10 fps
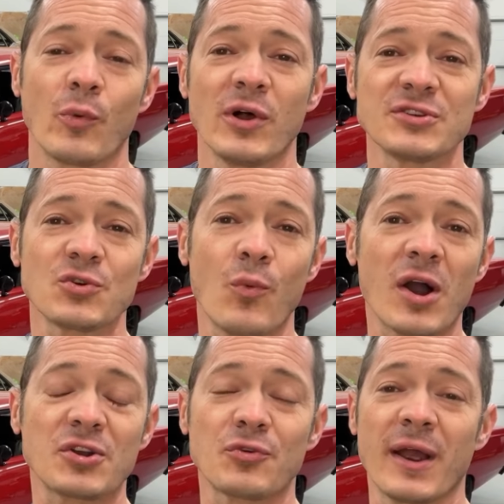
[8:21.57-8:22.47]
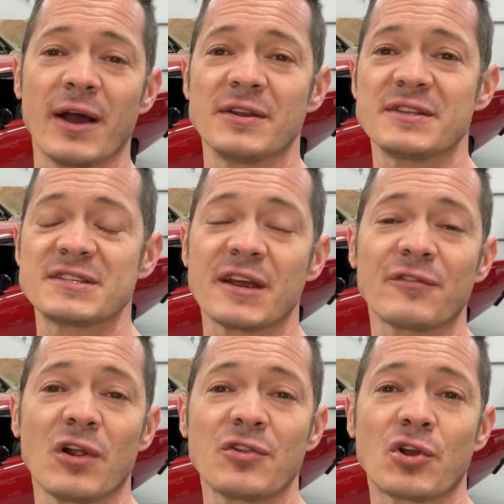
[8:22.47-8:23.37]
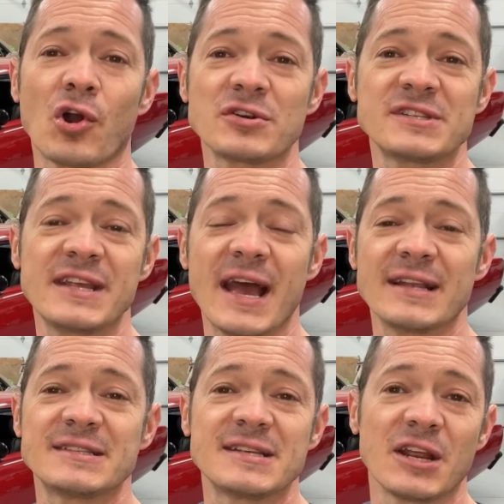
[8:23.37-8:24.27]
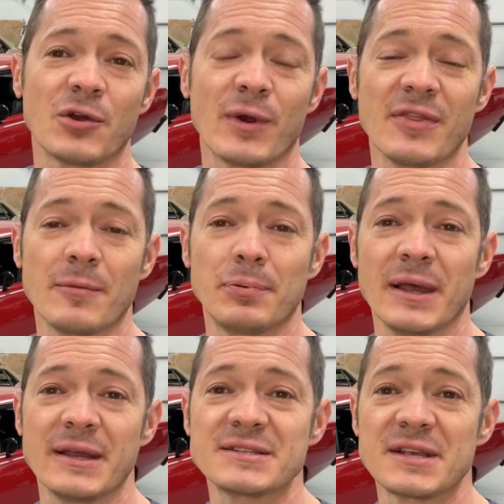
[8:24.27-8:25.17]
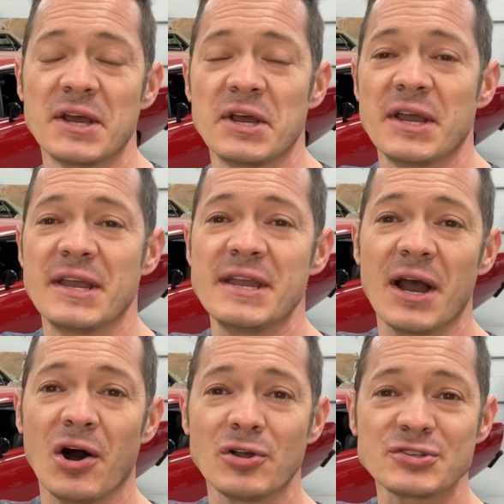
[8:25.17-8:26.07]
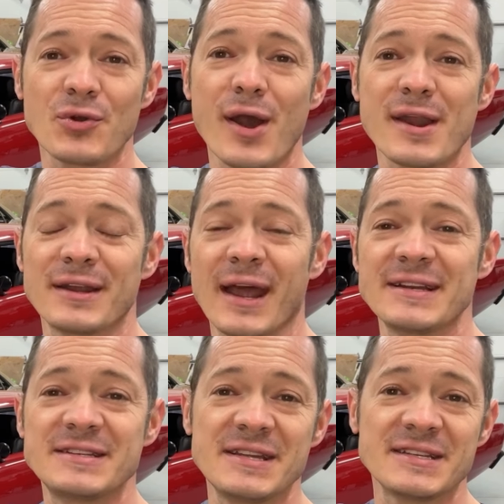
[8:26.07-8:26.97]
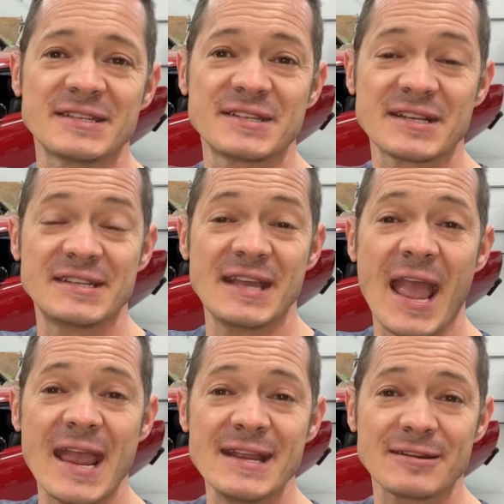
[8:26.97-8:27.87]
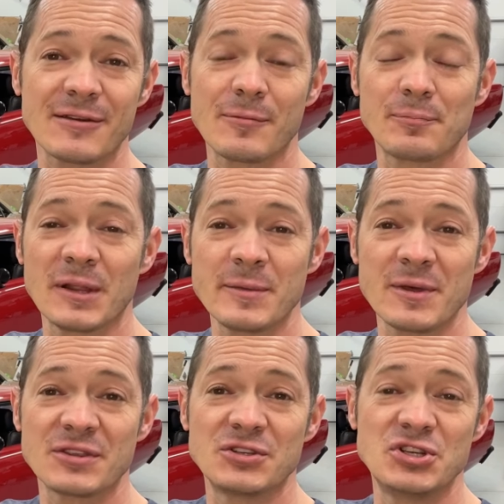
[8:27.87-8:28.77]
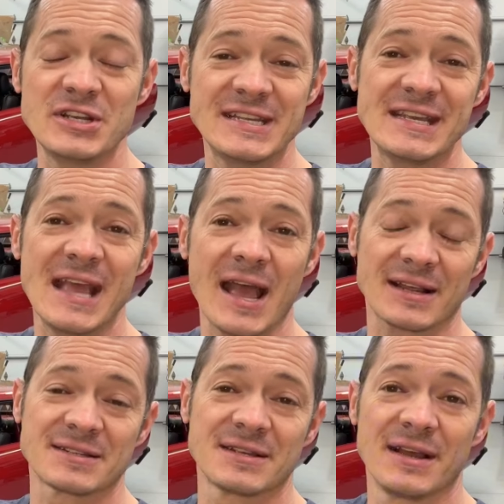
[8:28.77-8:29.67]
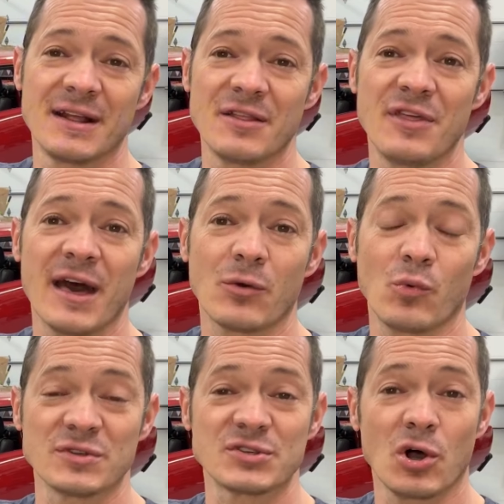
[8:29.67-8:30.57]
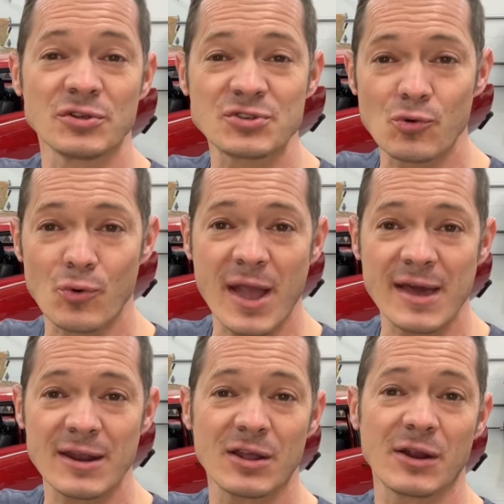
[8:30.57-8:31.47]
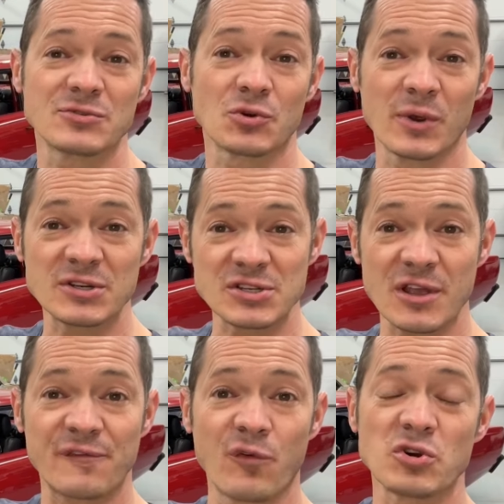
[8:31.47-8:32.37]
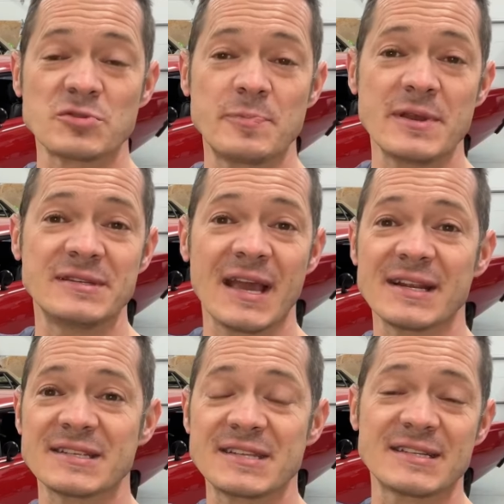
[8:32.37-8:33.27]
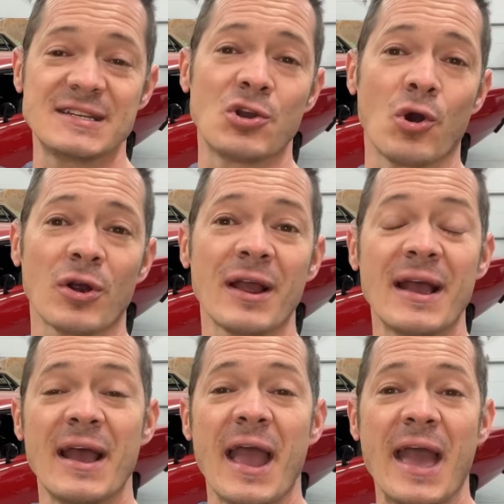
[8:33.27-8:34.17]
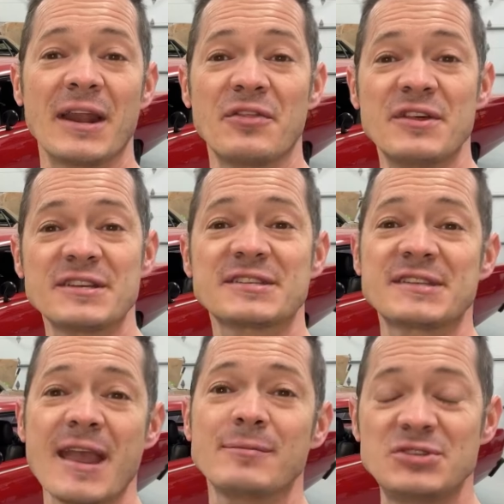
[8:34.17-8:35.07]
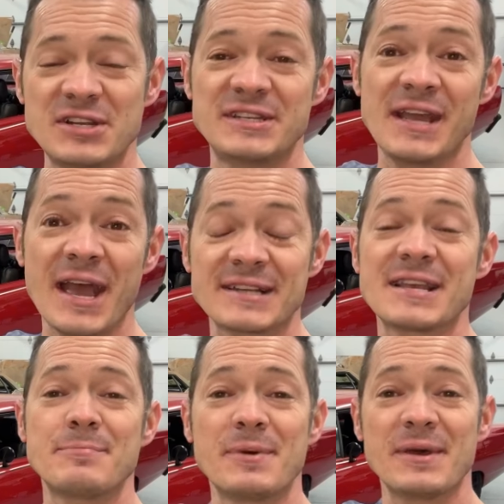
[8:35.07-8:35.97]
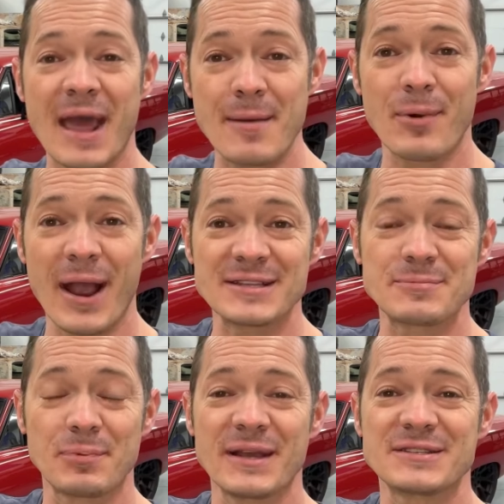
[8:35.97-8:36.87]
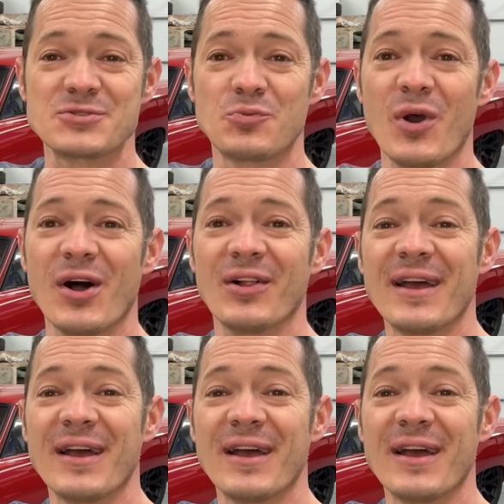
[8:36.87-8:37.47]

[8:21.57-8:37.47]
We also walked around several other cars that he had sitting around the place. He also had a 1968 Plymouth GTX that was also red, and it was originally a 4-speed Dana 60 car, and this same GTX had been at Brad's place as well.